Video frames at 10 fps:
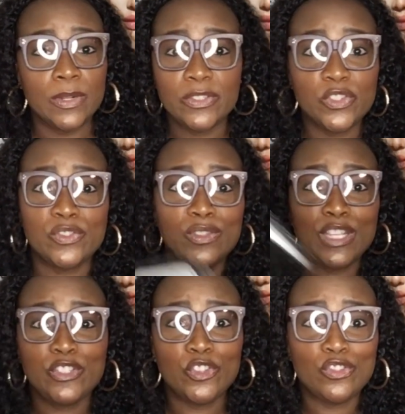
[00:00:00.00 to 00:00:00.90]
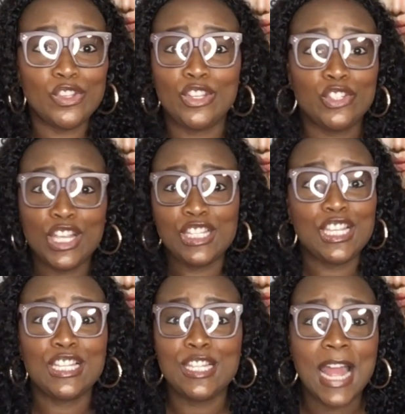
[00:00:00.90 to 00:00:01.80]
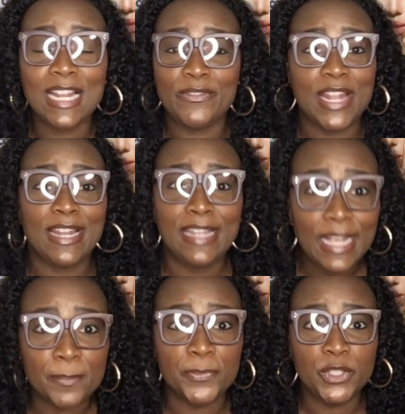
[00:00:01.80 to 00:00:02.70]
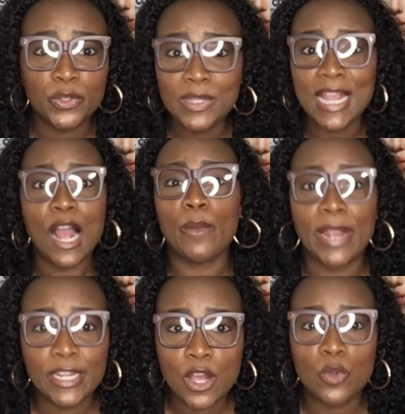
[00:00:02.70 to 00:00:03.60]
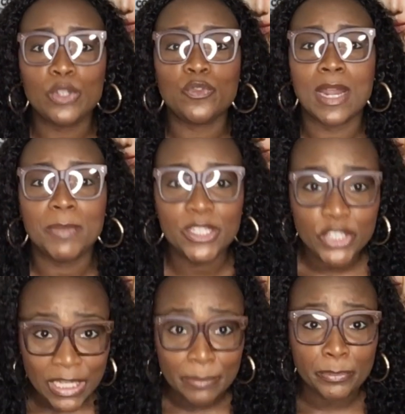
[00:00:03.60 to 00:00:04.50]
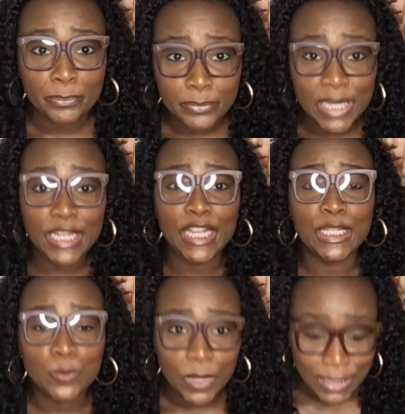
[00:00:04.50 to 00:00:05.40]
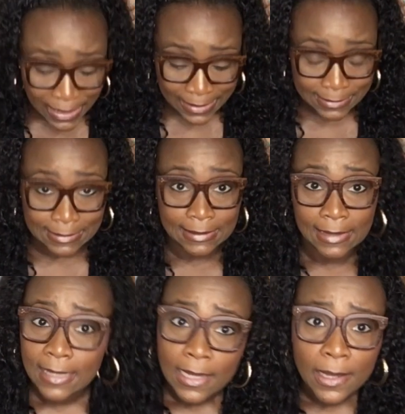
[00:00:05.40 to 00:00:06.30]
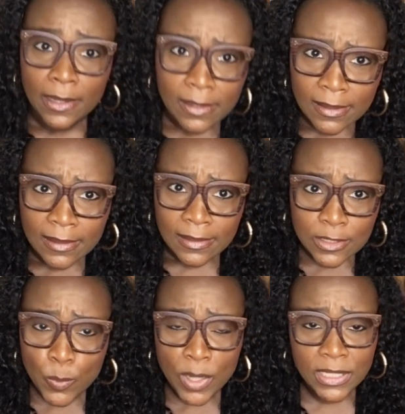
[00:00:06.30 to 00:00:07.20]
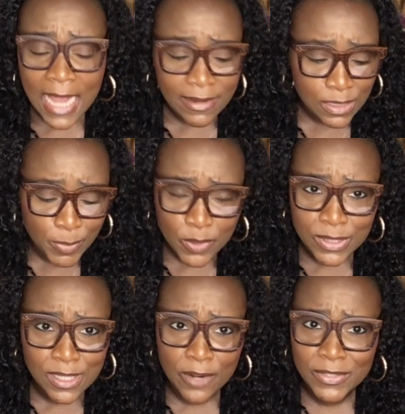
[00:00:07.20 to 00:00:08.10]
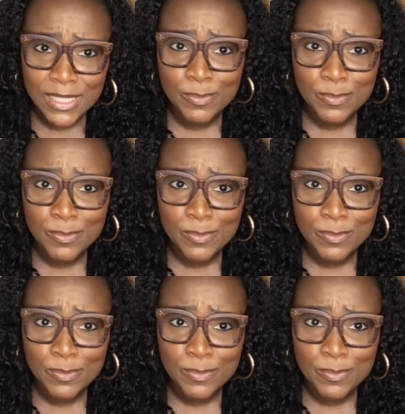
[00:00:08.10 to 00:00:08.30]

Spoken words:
It's not even that deep. They already know. Quit trying to be cheap. It is what it is. You want to have these beauty services.